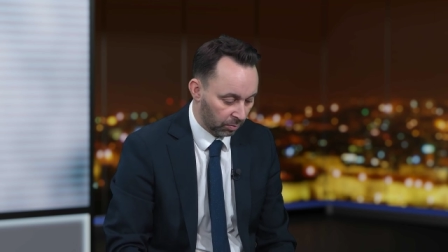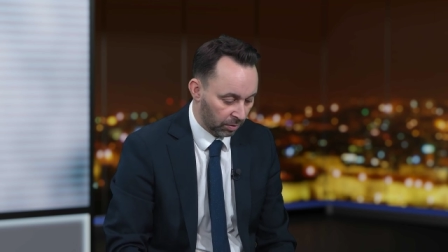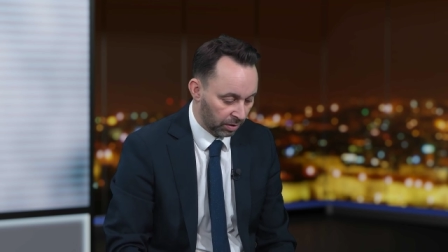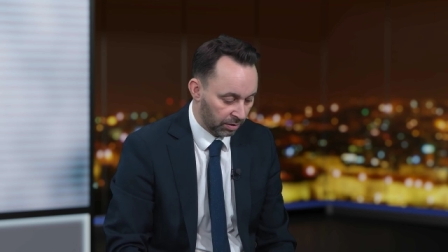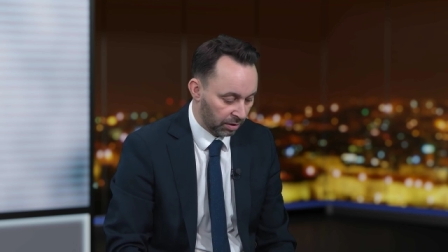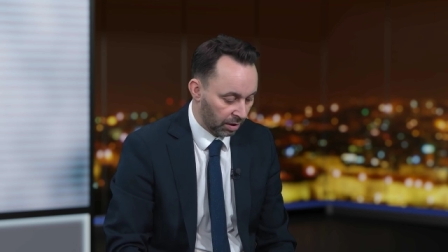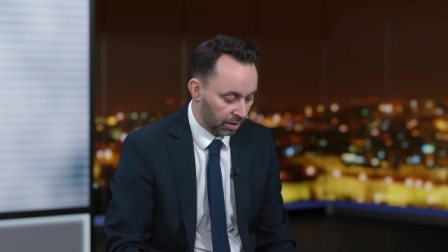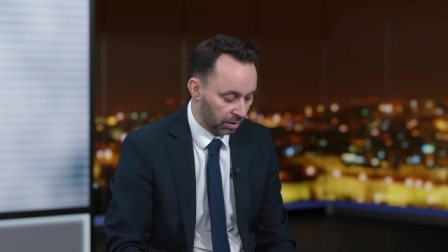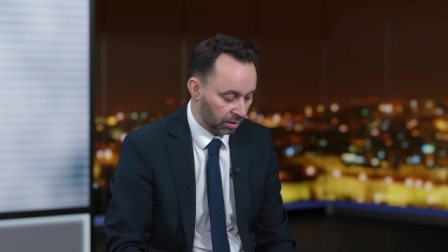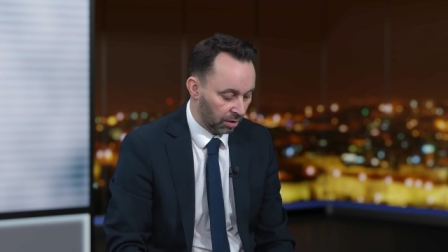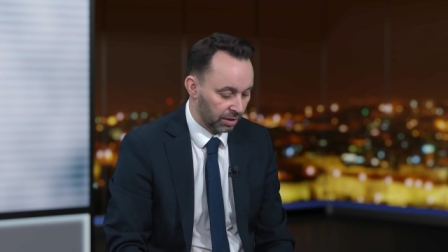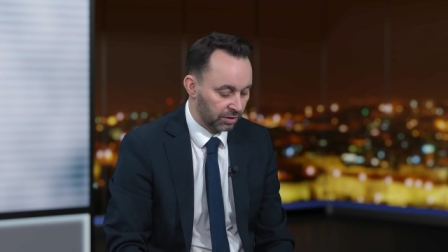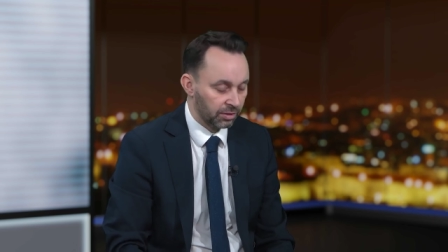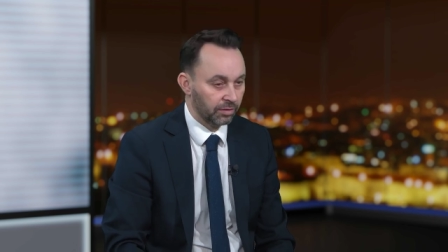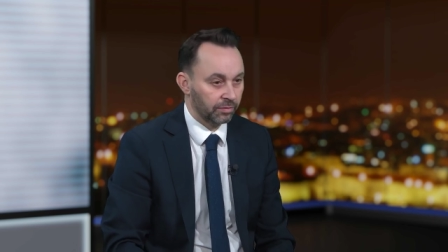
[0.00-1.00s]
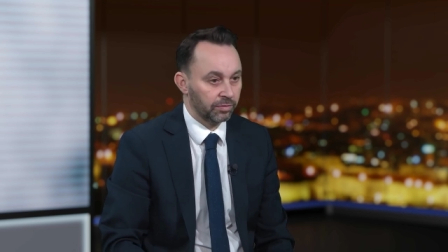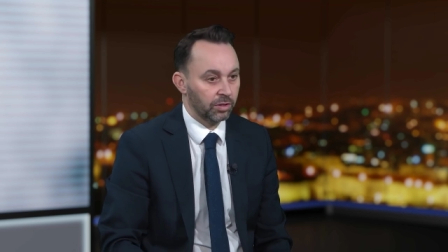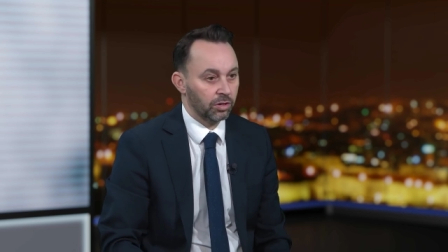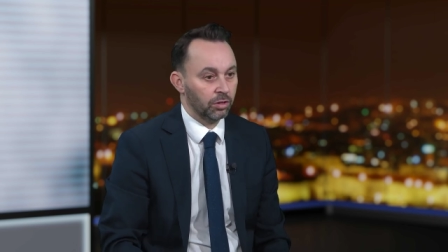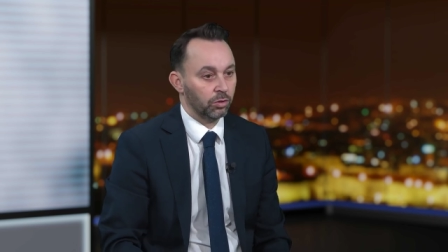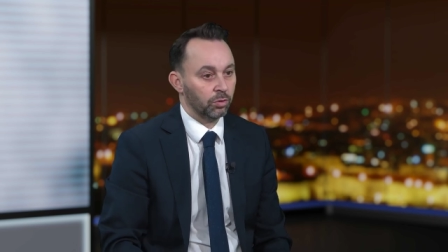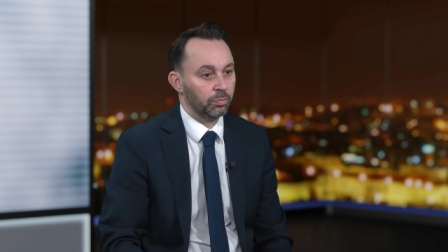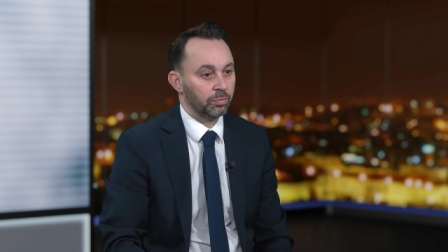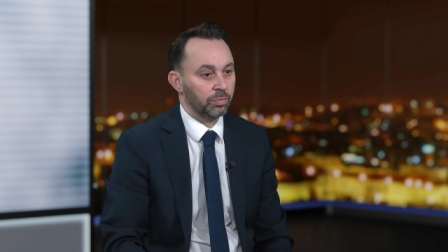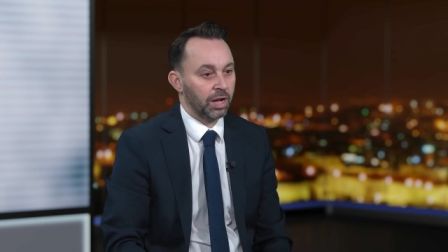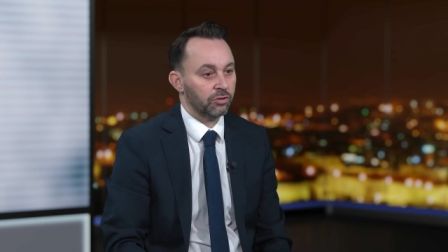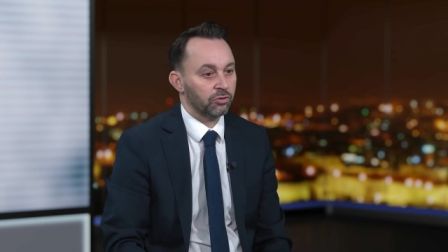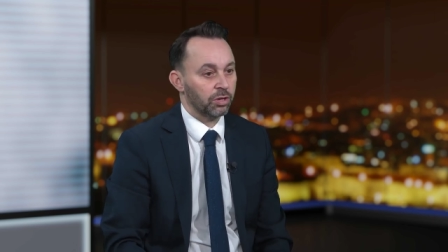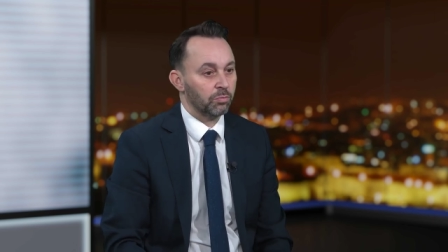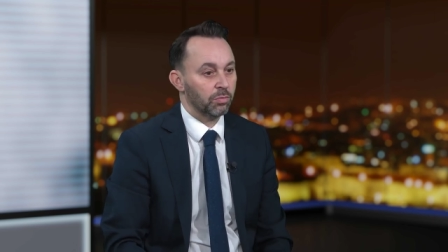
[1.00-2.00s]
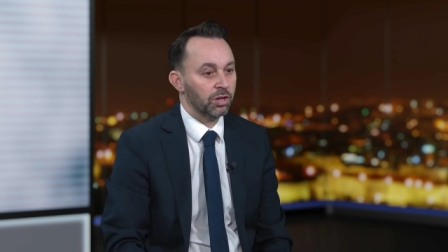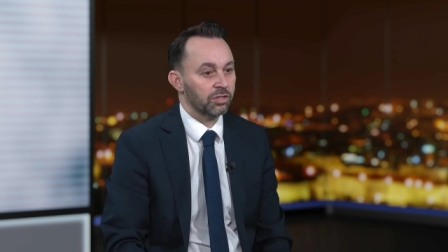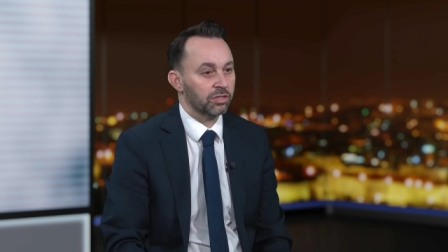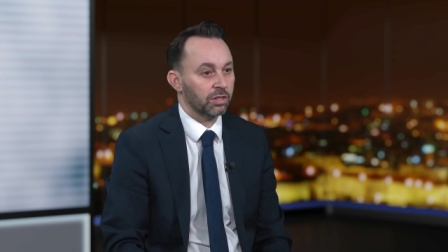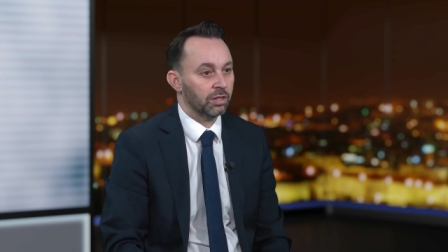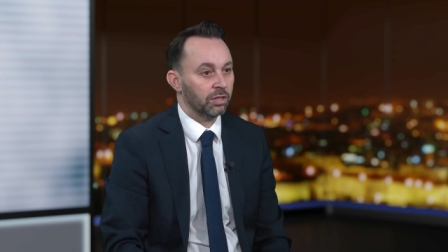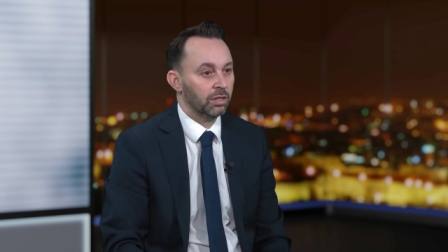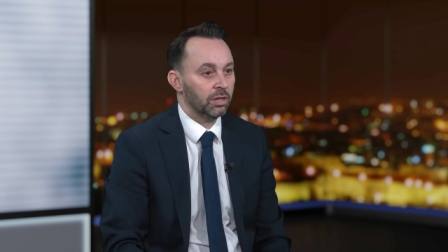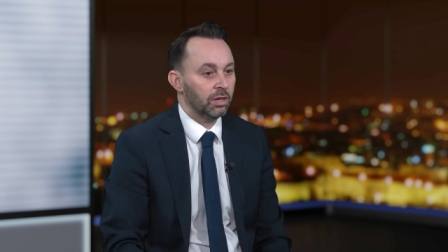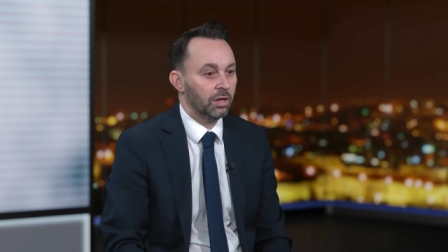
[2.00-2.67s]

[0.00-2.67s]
with the uh, likes of Colonel Patrick Mercer